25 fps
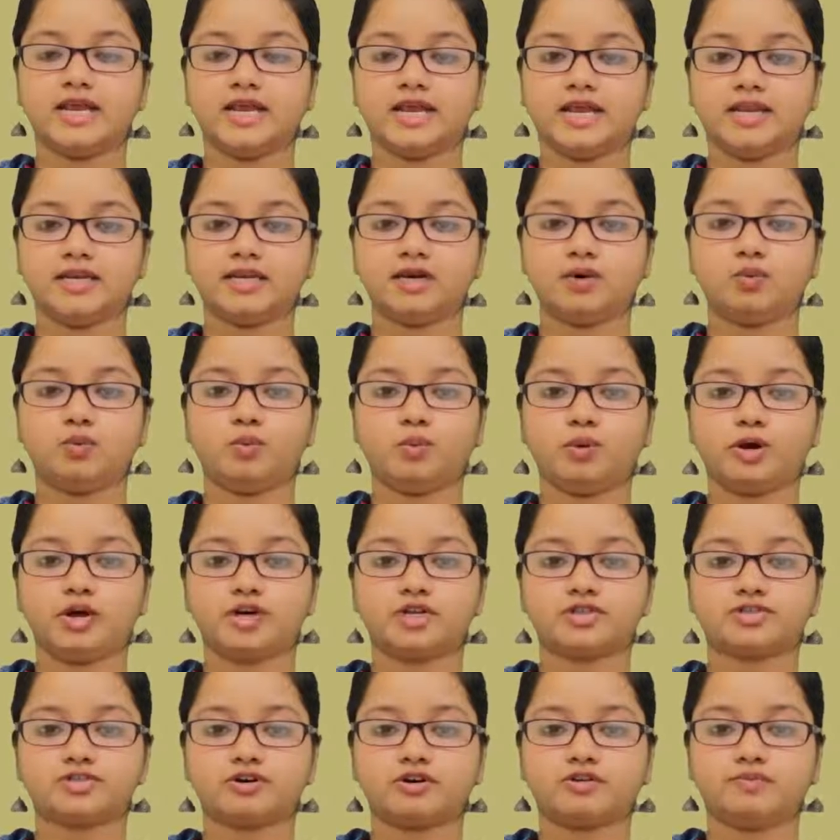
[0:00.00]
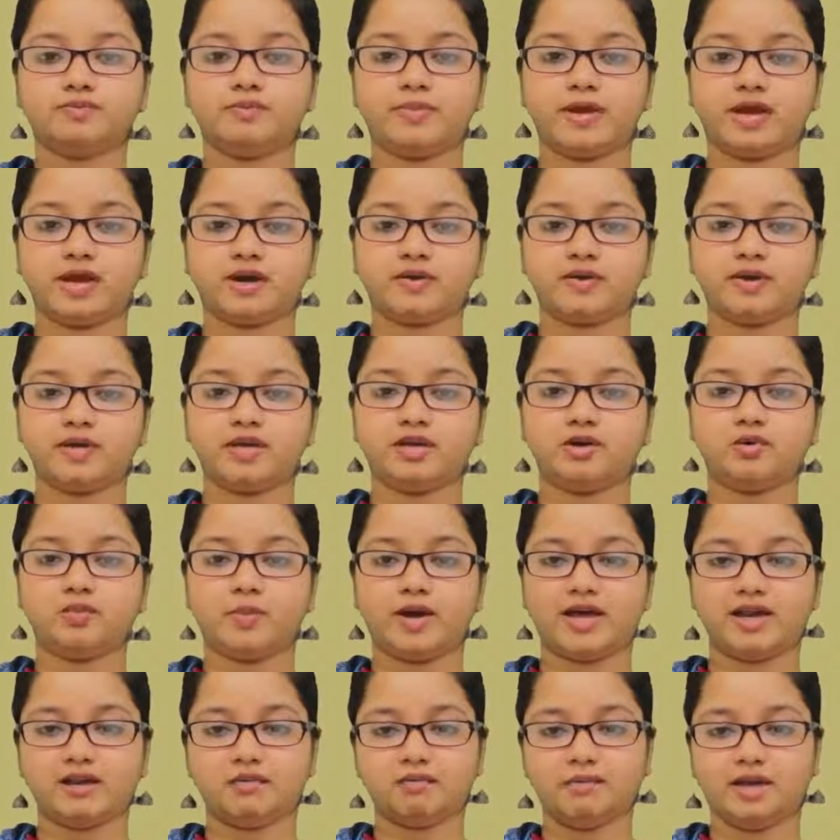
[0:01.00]
In the words of Barry
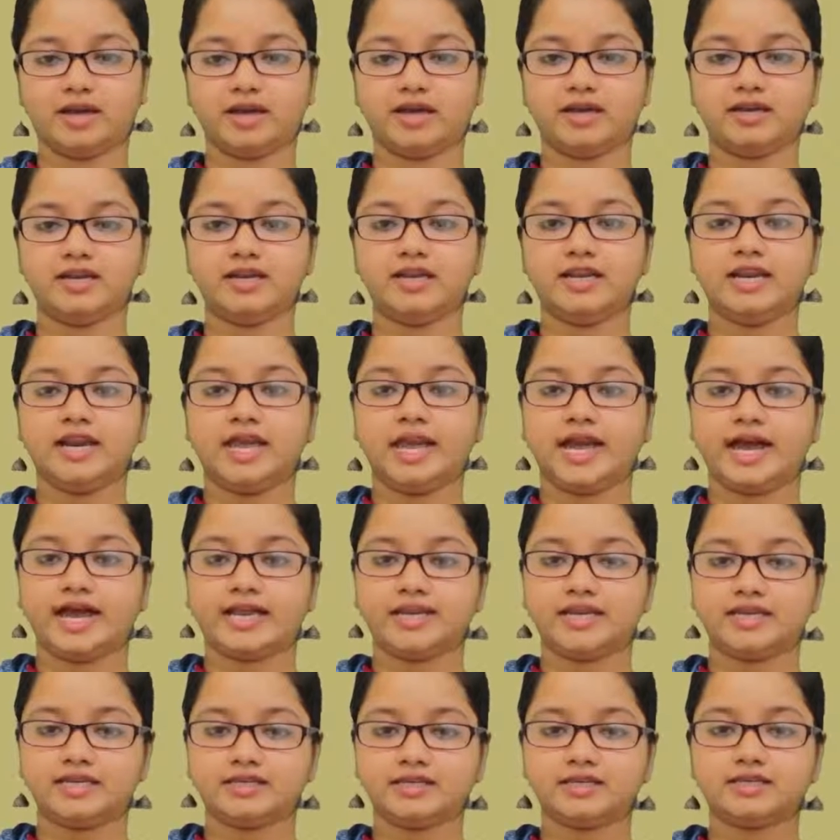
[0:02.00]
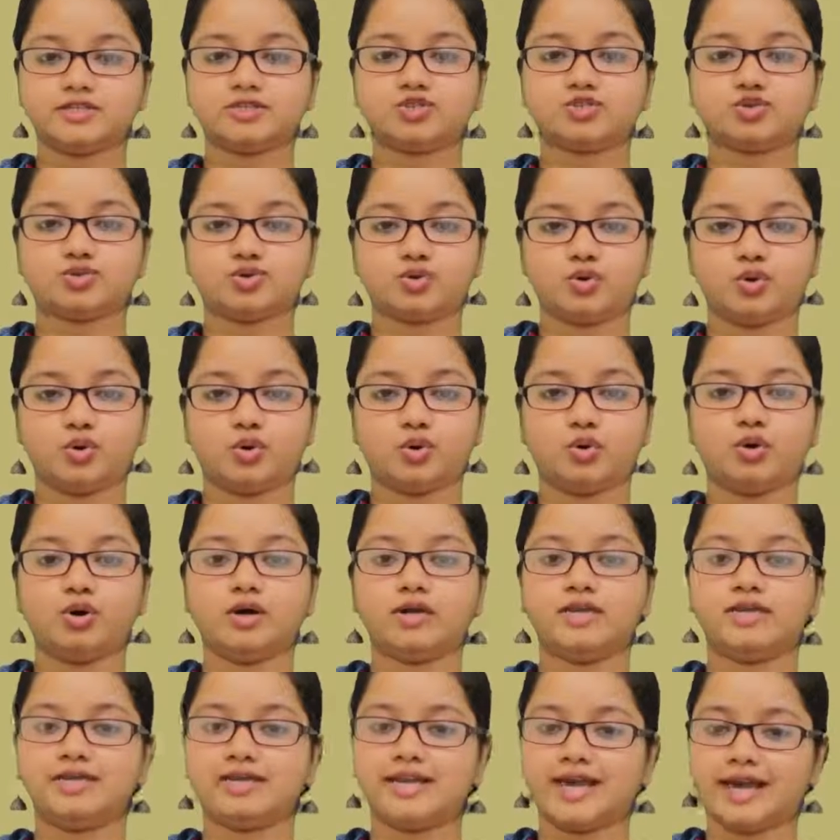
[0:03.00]
Wellman, and it is
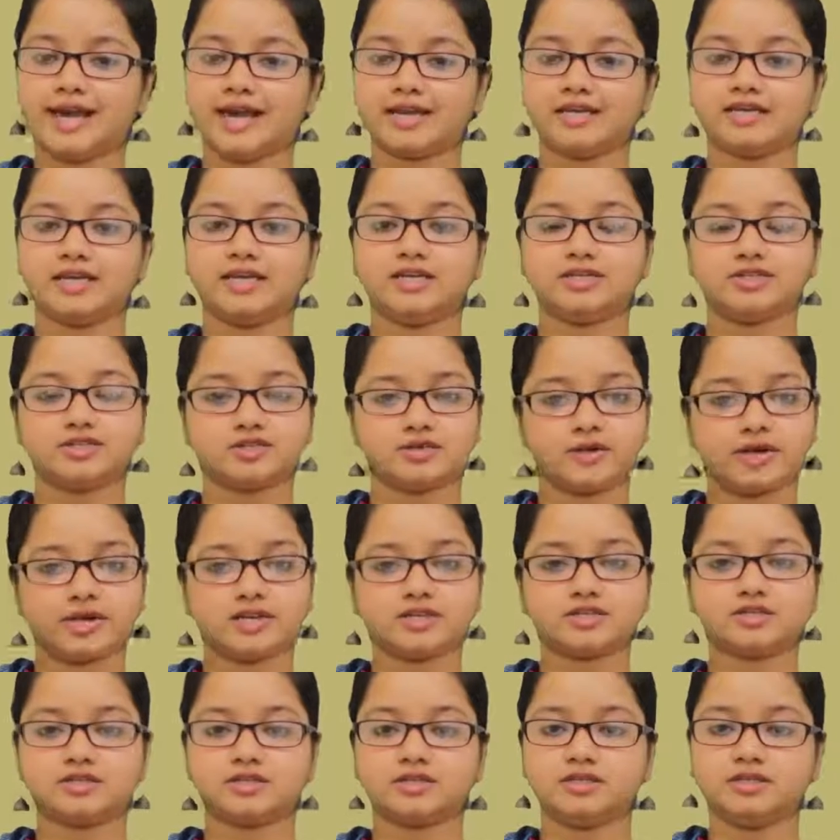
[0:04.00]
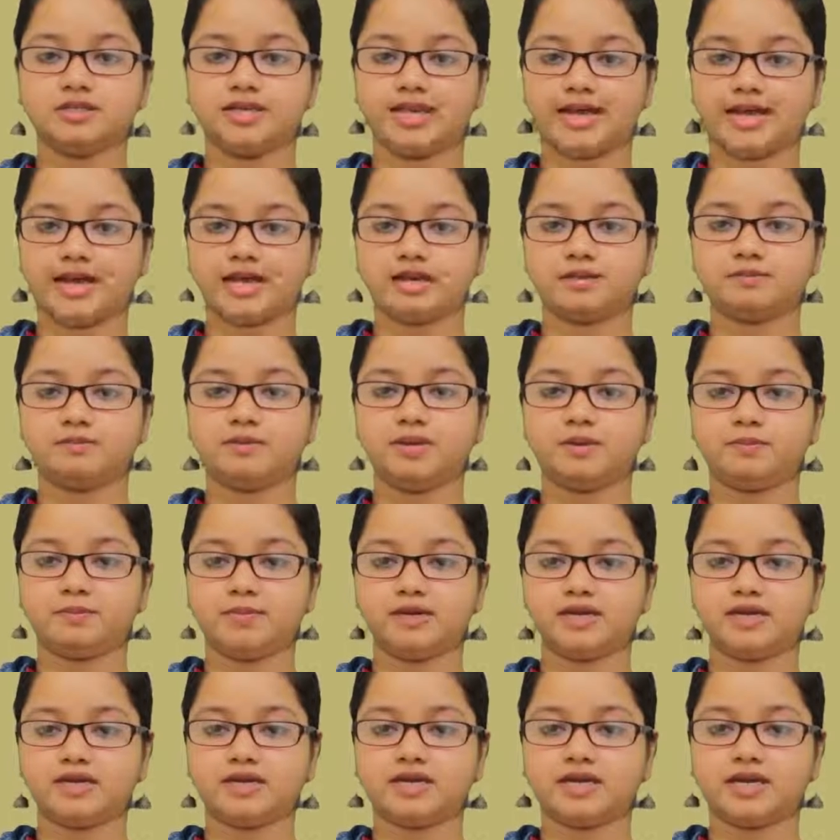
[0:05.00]
true that interaction that
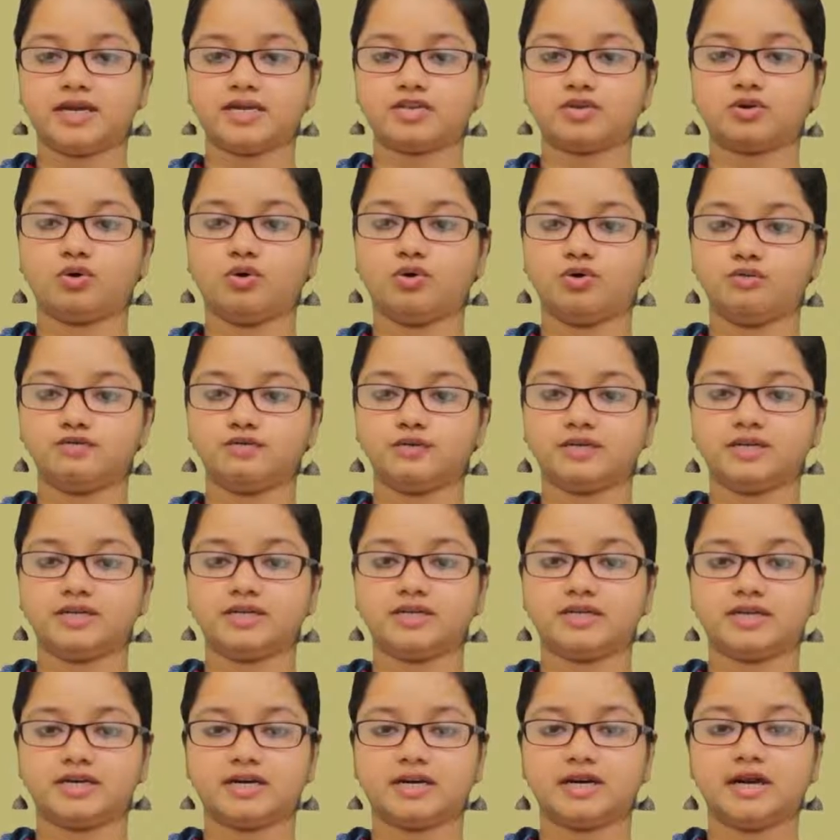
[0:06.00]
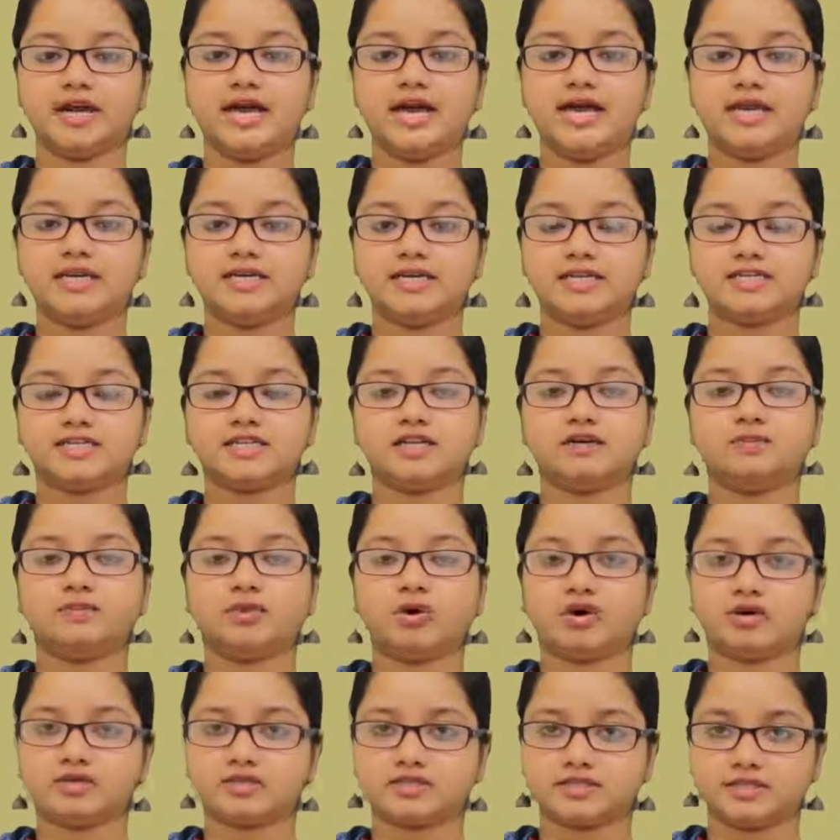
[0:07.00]
people get over their little
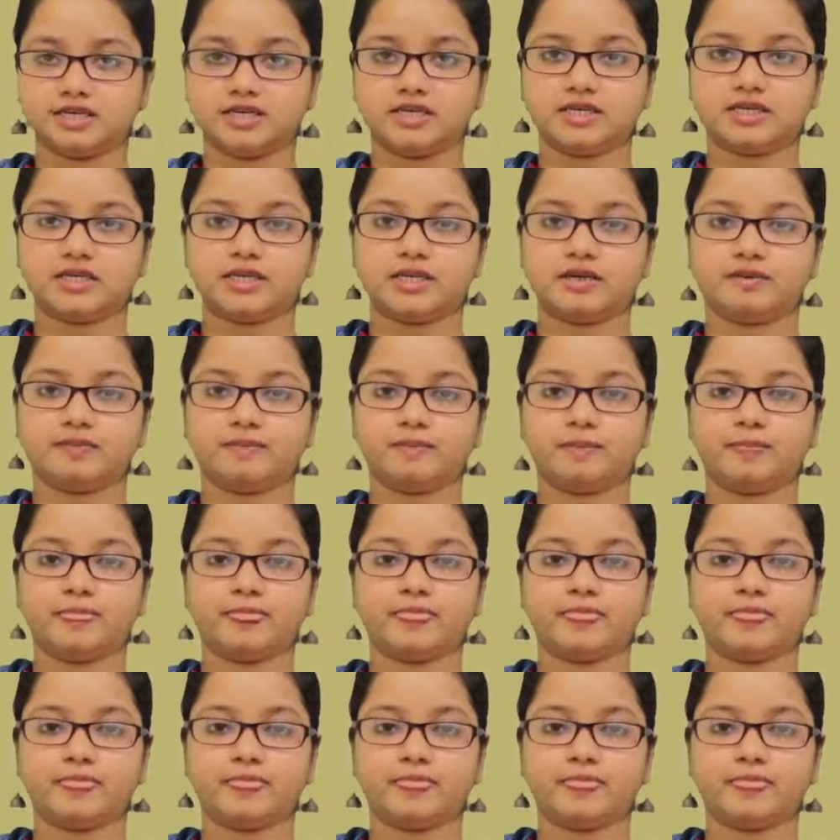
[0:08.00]
box thinking.